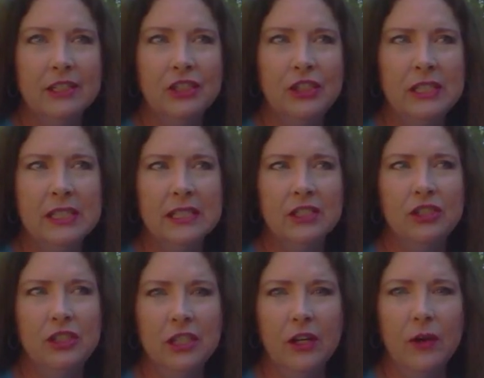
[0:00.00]
she's,
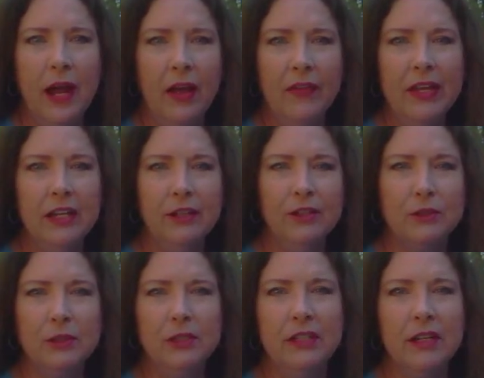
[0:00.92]
you know, how they go
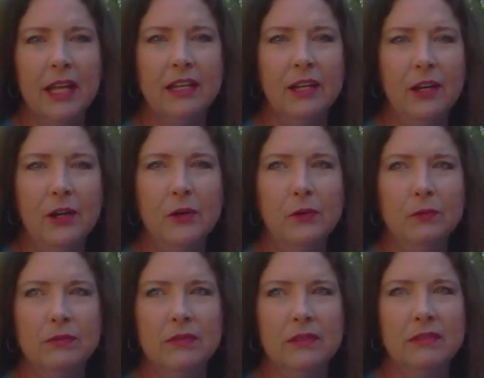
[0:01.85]
through and they're like, oh,
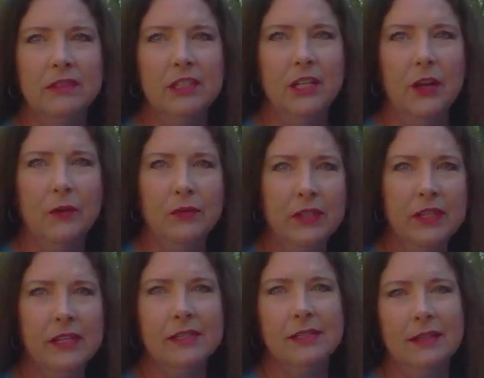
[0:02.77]
you know,
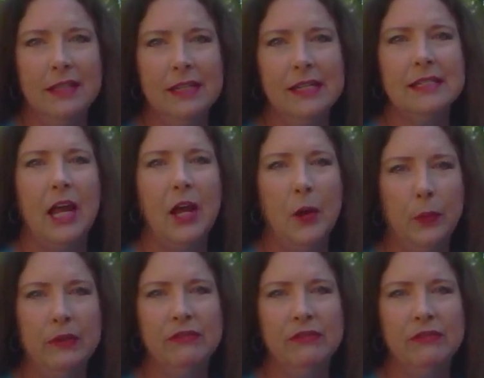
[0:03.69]
this and this, I hope